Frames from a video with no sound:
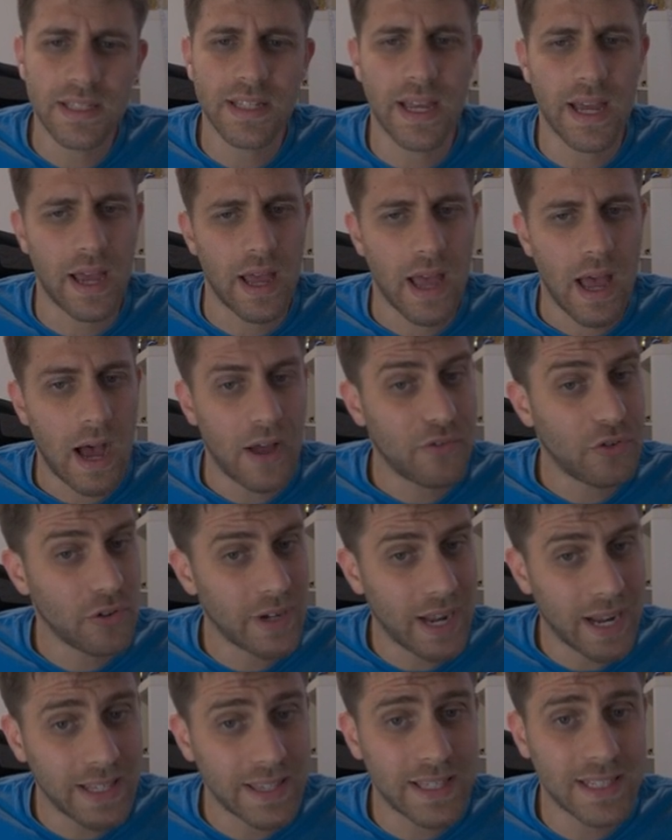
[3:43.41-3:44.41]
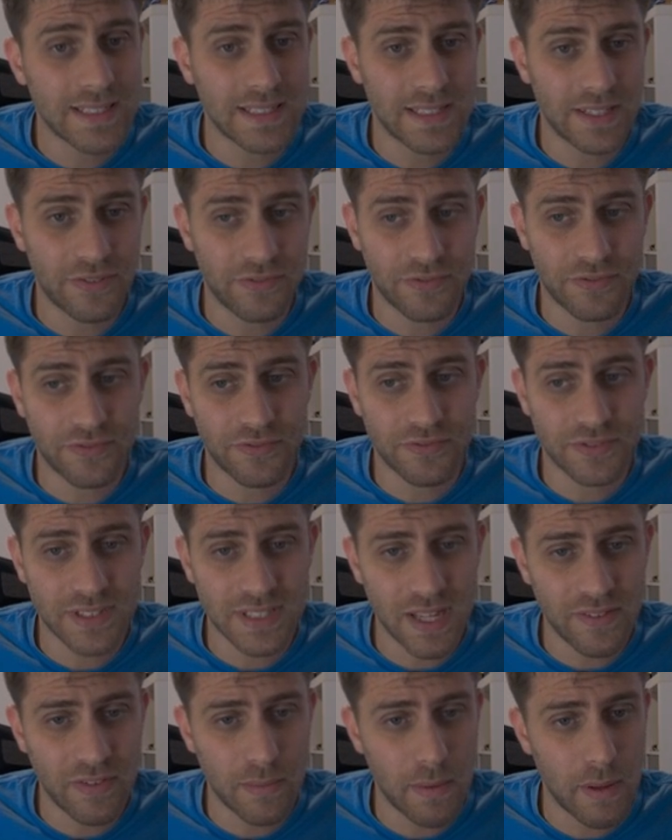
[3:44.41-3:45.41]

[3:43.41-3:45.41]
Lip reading: Yeah, after knight takes d7,